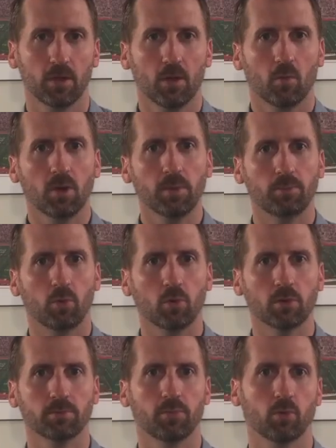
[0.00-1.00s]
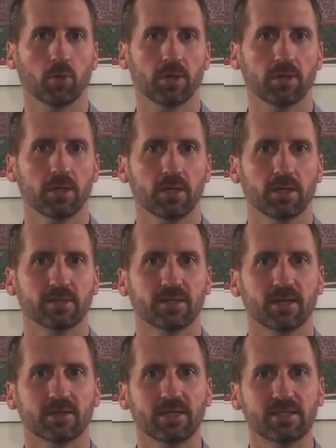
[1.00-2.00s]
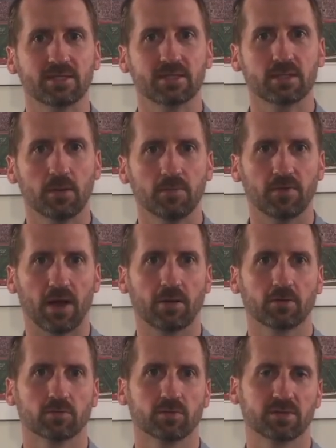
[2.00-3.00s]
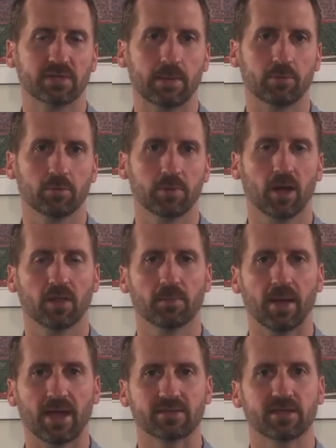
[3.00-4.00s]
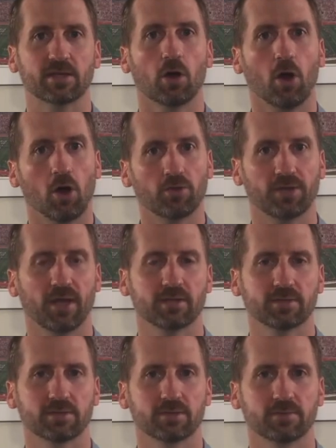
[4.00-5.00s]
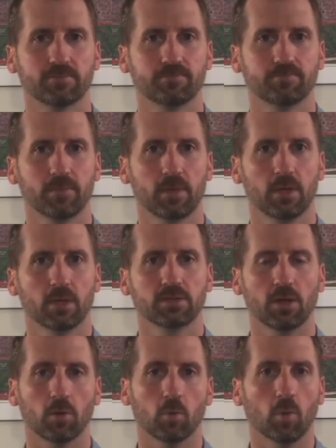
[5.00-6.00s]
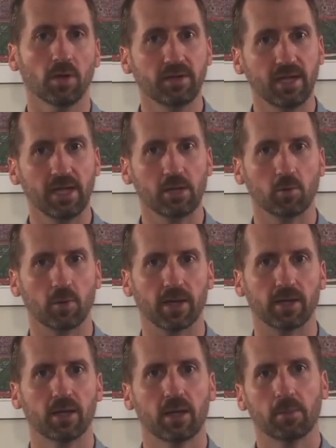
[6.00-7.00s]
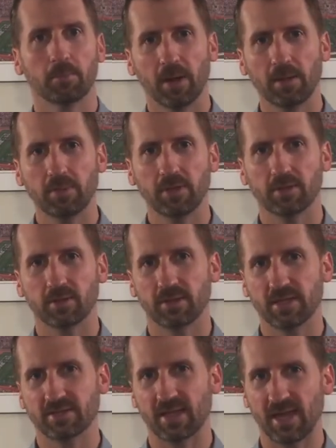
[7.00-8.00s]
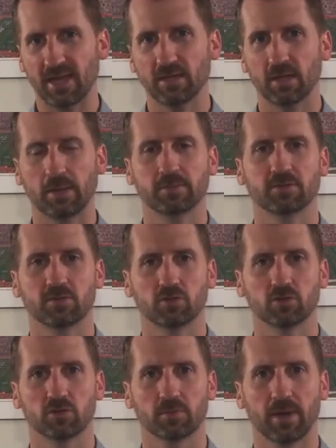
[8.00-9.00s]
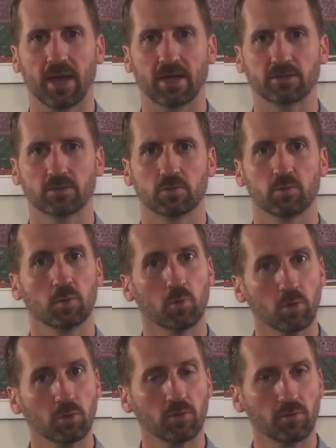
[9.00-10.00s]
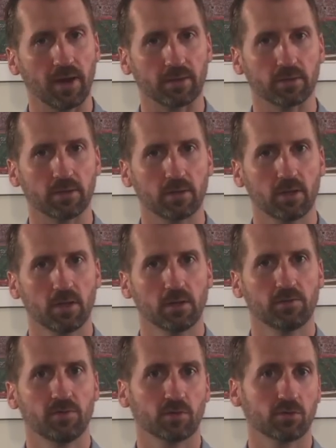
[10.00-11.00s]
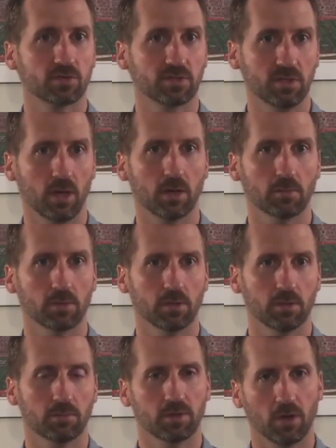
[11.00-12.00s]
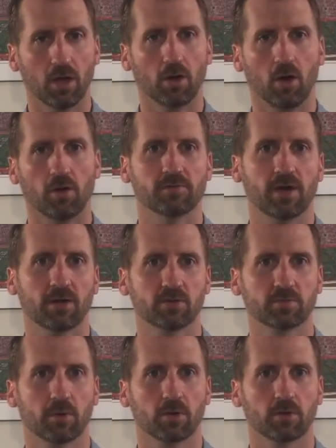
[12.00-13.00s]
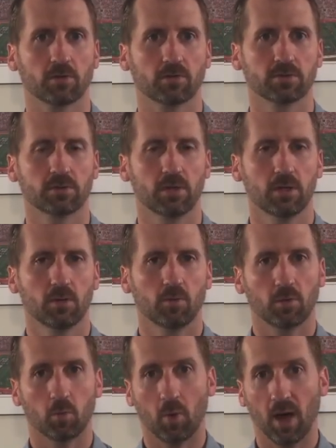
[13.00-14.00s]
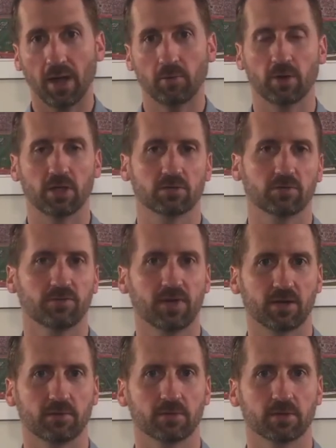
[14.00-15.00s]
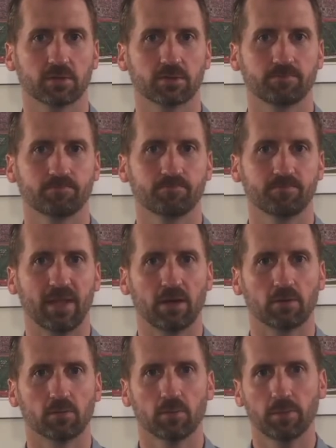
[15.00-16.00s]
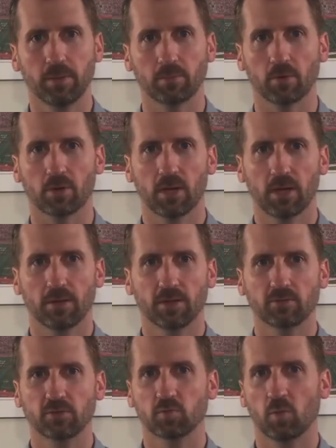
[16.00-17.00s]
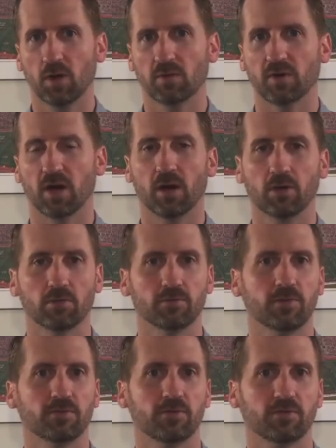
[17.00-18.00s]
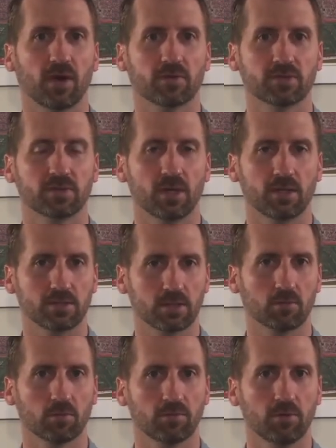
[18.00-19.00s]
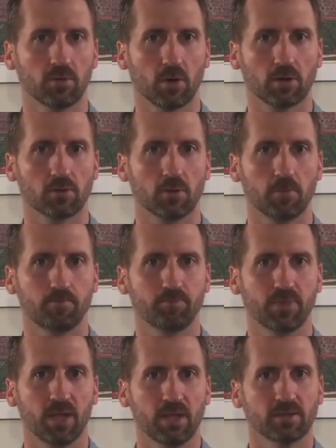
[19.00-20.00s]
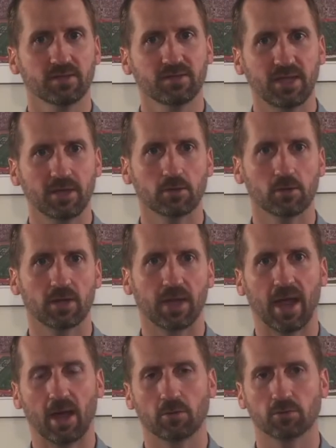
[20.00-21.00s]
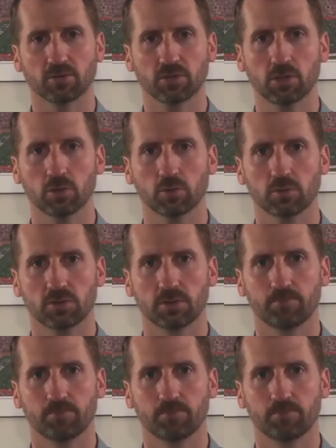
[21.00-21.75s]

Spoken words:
One important point is that at least some virus was sampled behind the mask in all tests. So, one takeaway might be that these 8 types of surgical masks, when worn correctly, filters some, but not all virus particles, with a wide range of effectiveness. Now, remember, this was one of 155 studies in the review article. Let's take a look at how it was used.